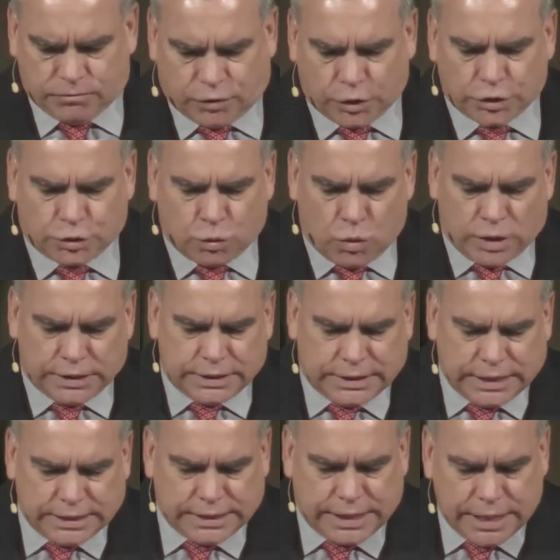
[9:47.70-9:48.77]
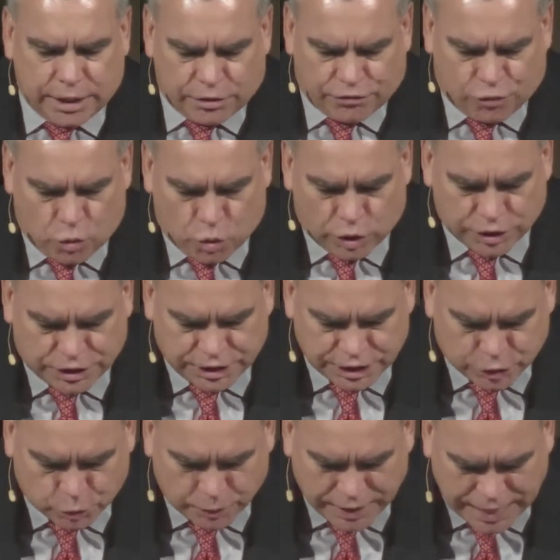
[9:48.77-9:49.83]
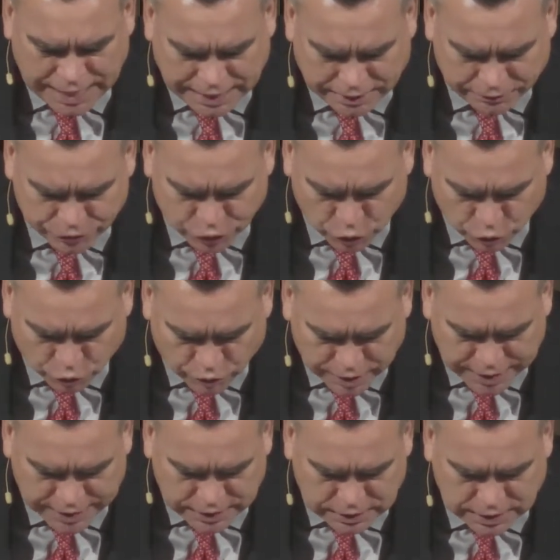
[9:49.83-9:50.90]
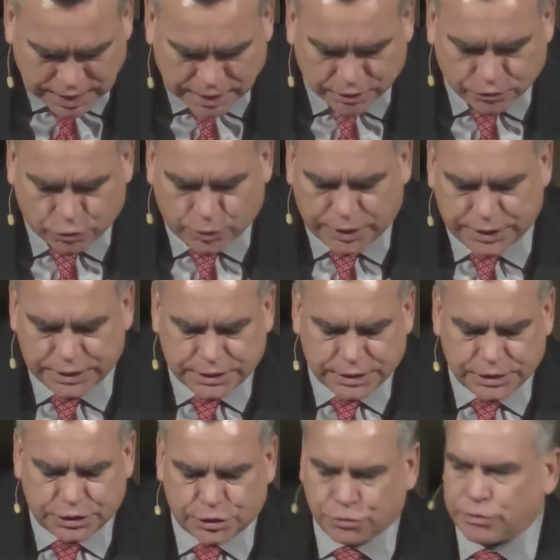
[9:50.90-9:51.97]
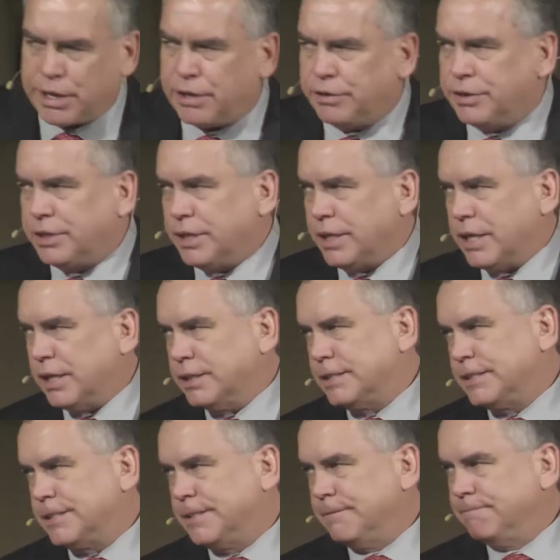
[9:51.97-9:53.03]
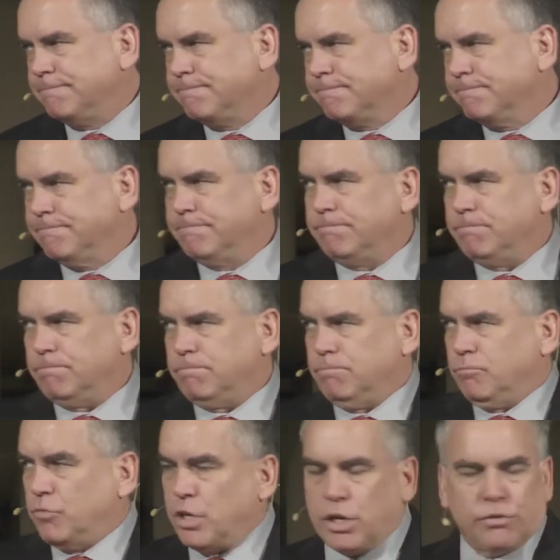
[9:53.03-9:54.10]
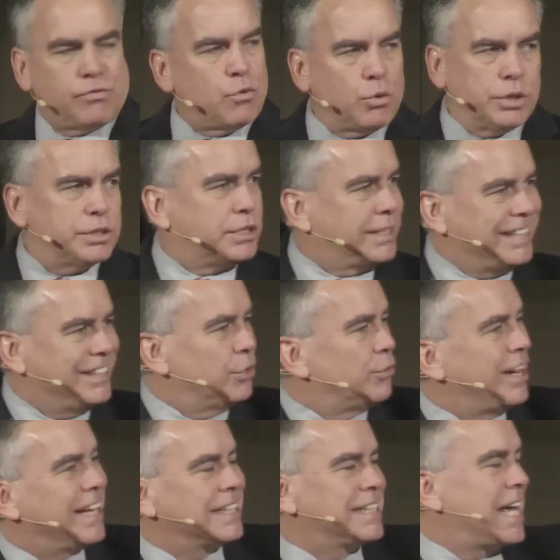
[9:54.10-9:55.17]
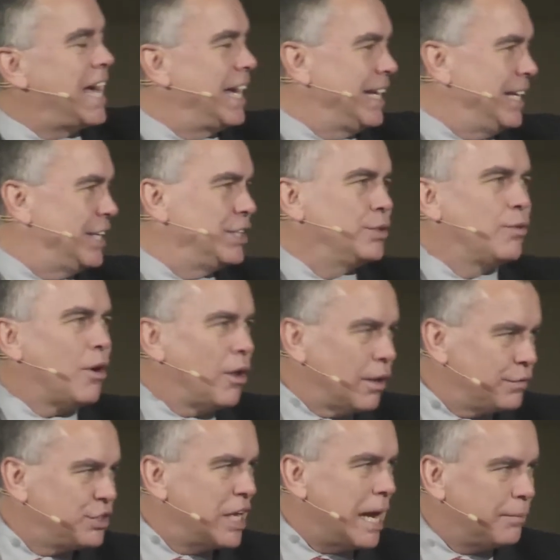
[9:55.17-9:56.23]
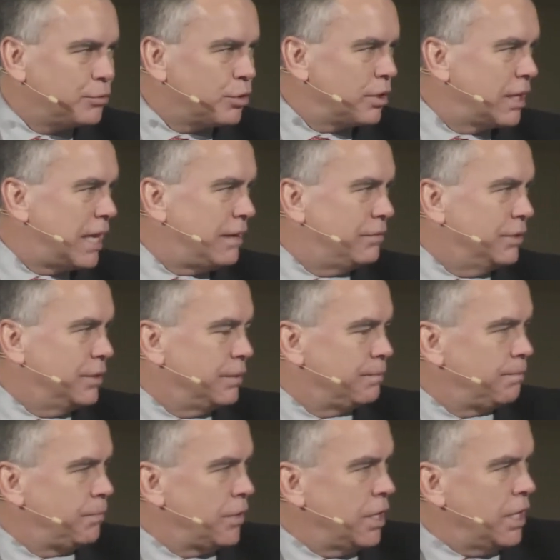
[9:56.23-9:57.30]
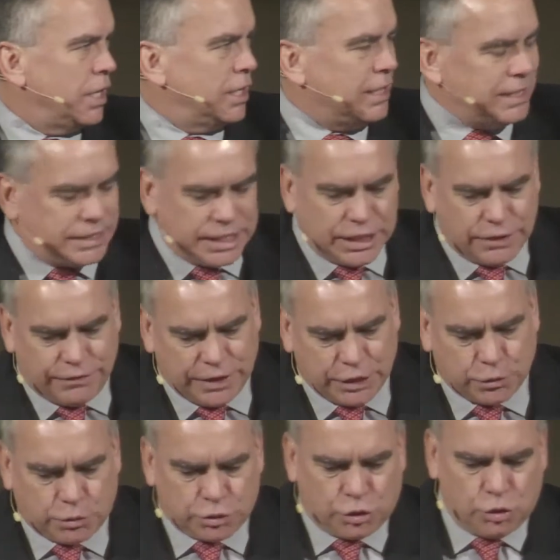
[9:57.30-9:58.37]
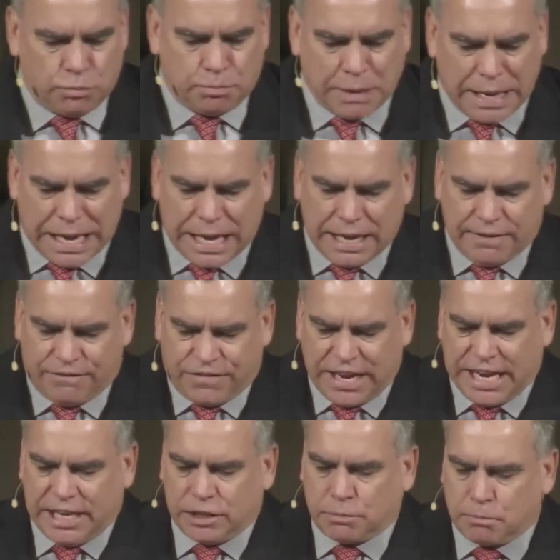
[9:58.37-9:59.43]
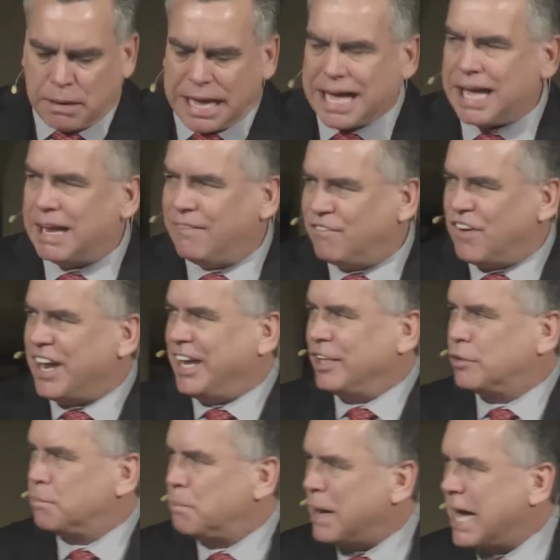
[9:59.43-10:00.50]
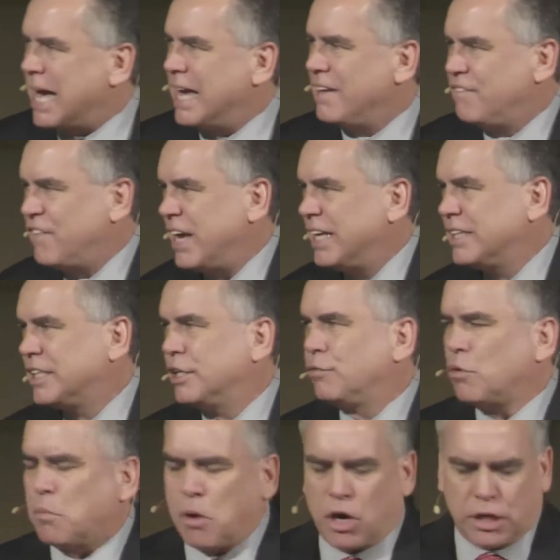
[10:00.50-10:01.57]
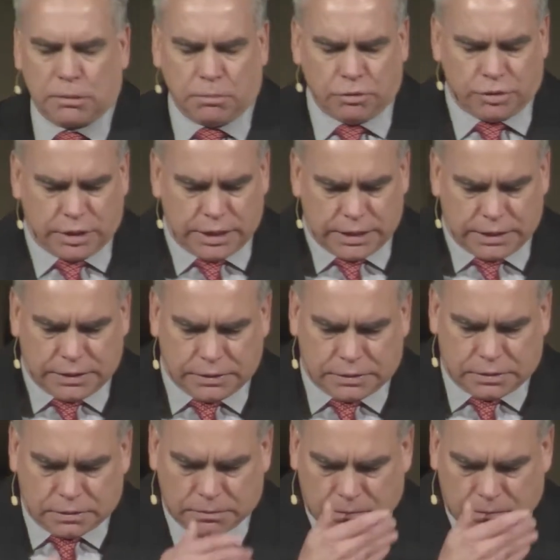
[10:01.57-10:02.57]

Verse 1 says, Therefore, since we have so great a cloud of witnesses surrounding us, therefore is the direct tie in to all of chapter 11. These individuals who by faith, by faith, by faith did remarkable things.